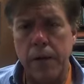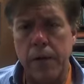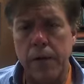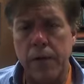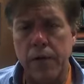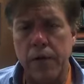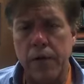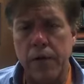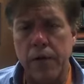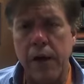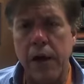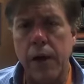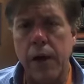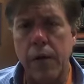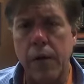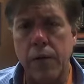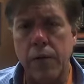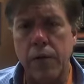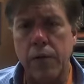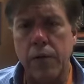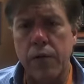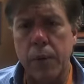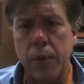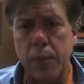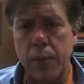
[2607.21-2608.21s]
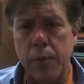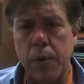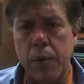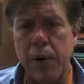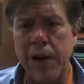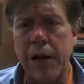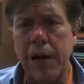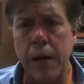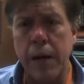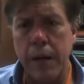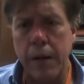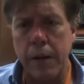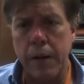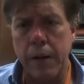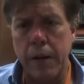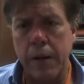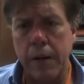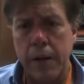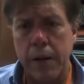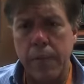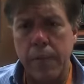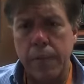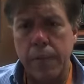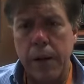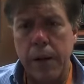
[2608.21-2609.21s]
cells to breathe,
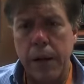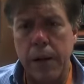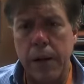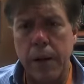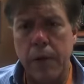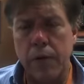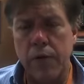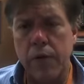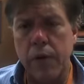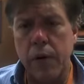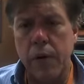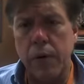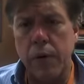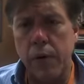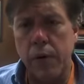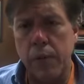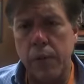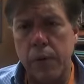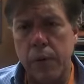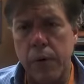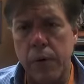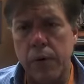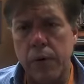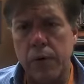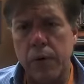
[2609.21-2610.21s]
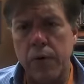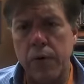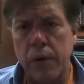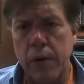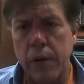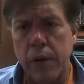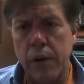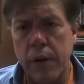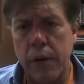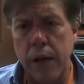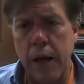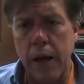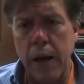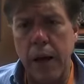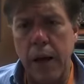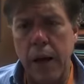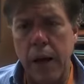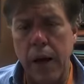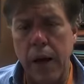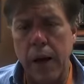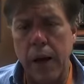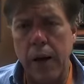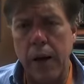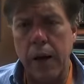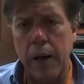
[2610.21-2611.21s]
and so you're reducing
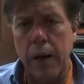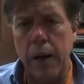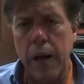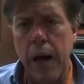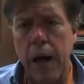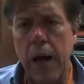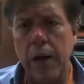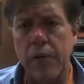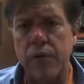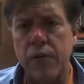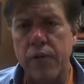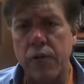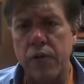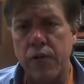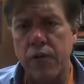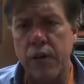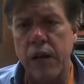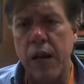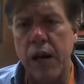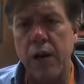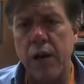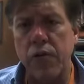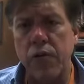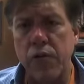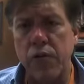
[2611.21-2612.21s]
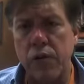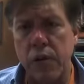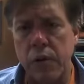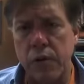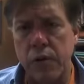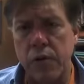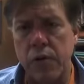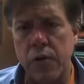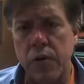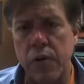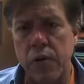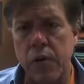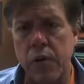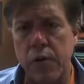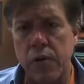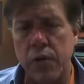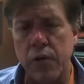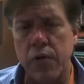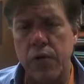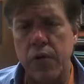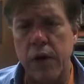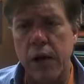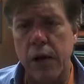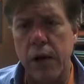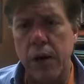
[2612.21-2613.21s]
the oxygenation to those
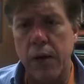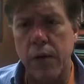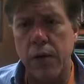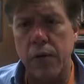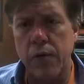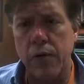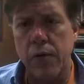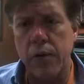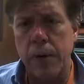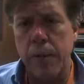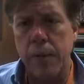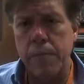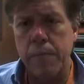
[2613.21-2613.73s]
cells.